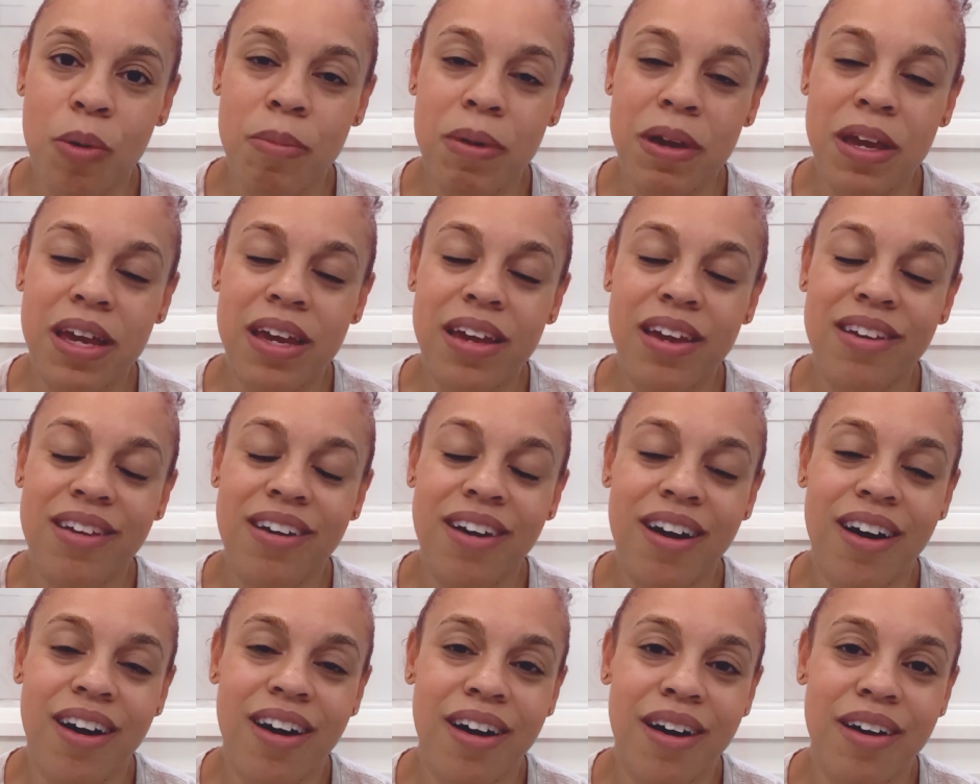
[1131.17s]
me,
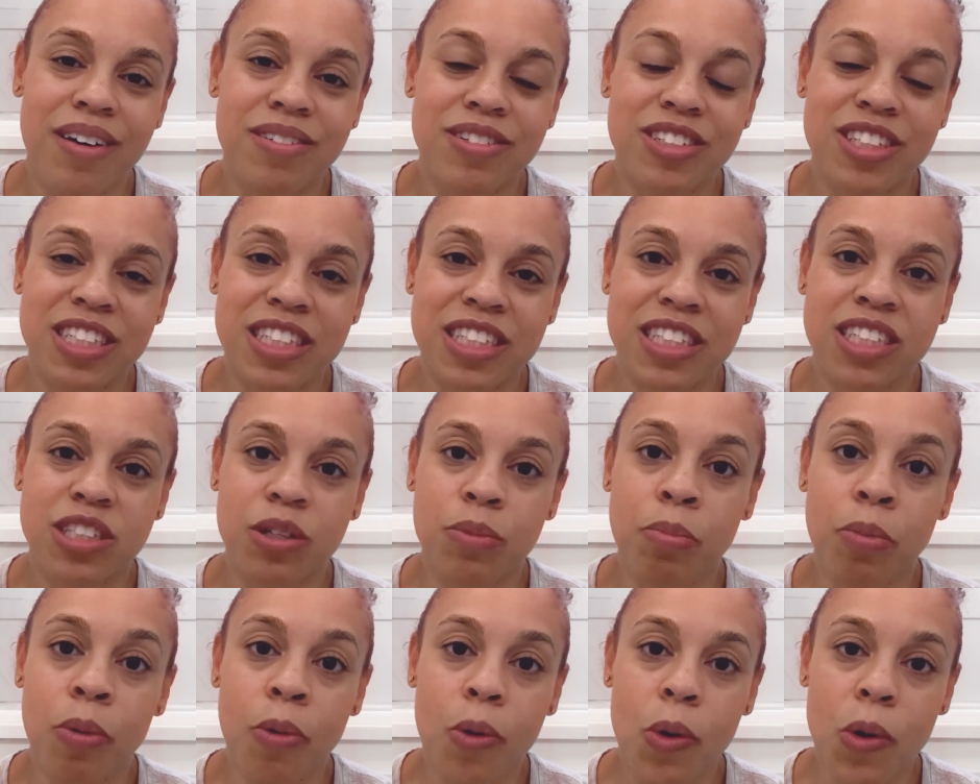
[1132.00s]
just
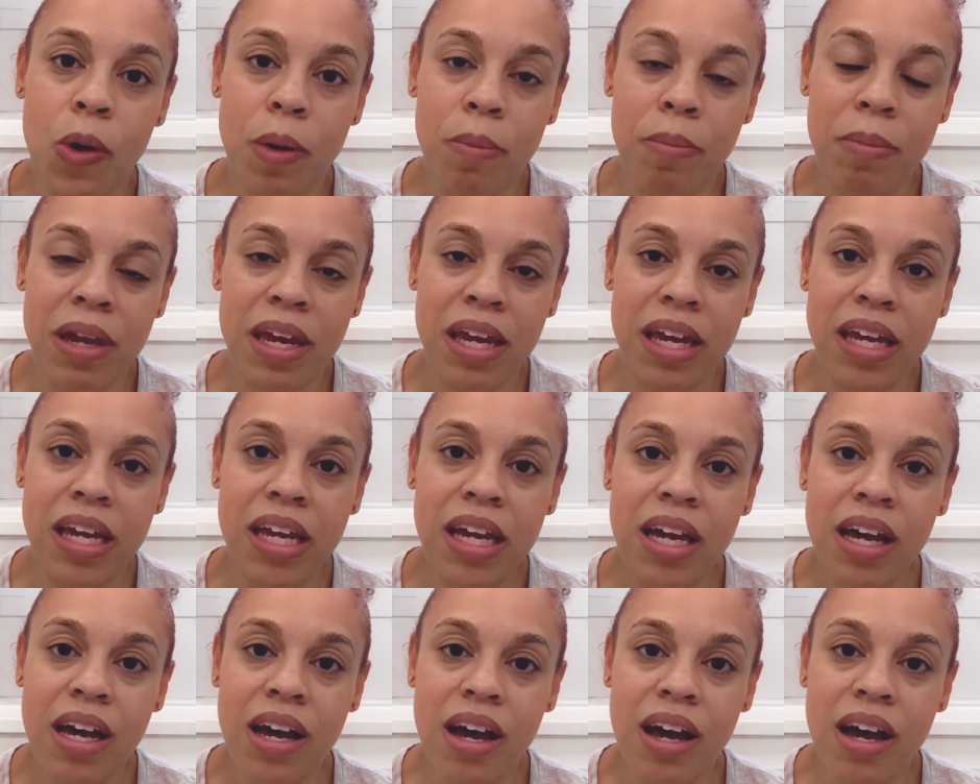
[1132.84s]
support me